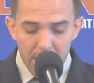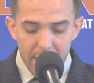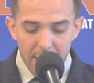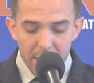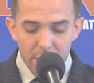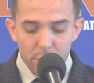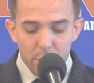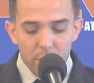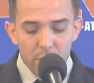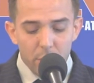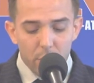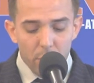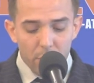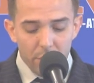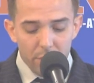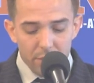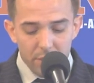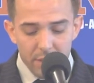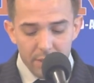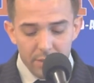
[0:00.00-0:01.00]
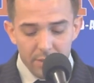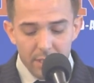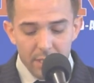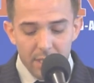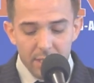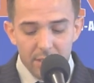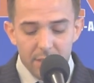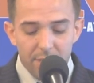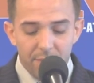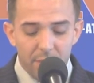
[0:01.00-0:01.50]
and it treats workers
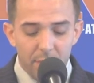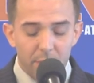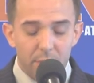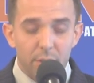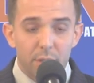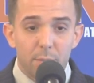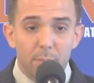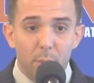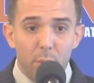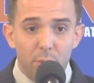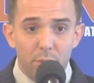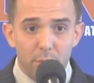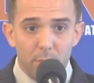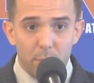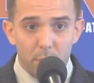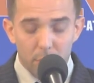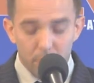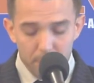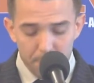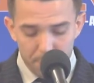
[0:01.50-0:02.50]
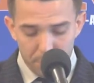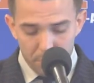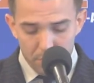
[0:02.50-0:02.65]
as if they're disposable.